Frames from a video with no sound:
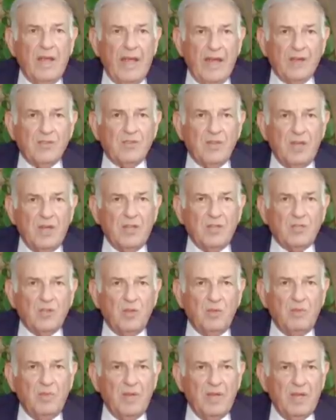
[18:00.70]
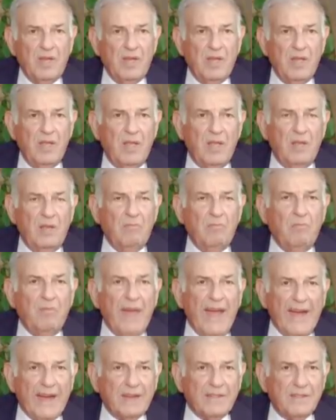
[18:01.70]
actually should be
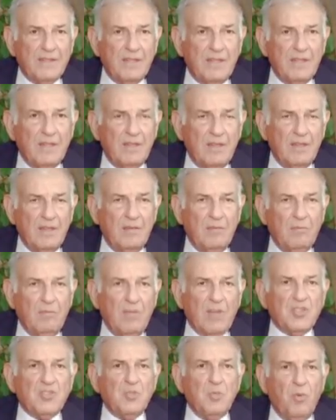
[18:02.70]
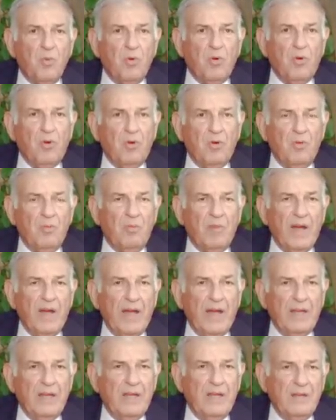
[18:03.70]
backed much more
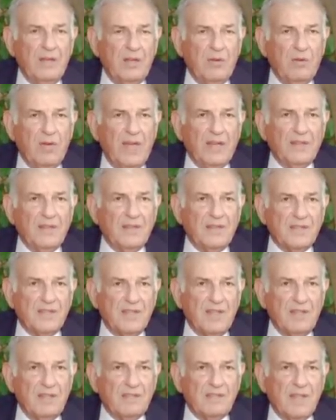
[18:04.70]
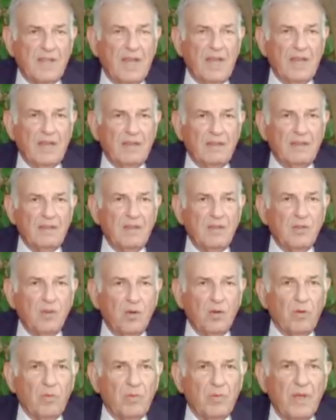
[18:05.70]
by the United States and
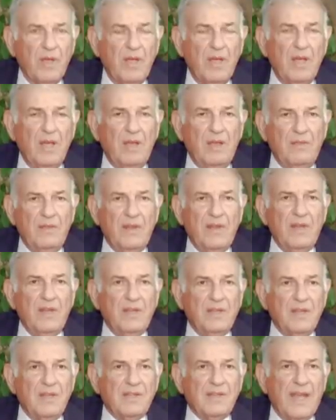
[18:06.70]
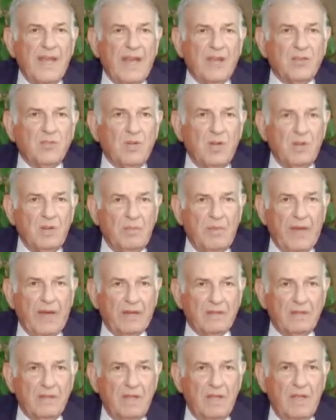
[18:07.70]
Europe than it is actually
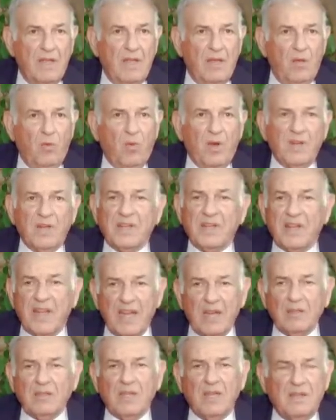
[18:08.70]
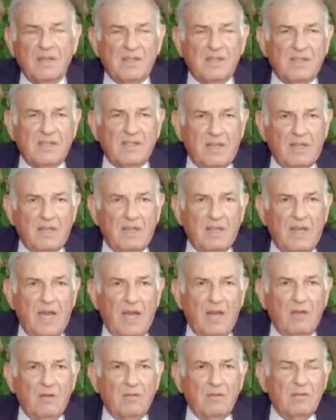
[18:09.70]
backed. One cannot understand
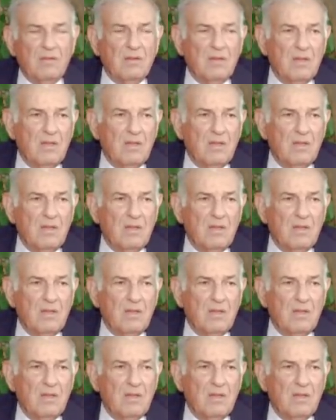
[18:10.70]
how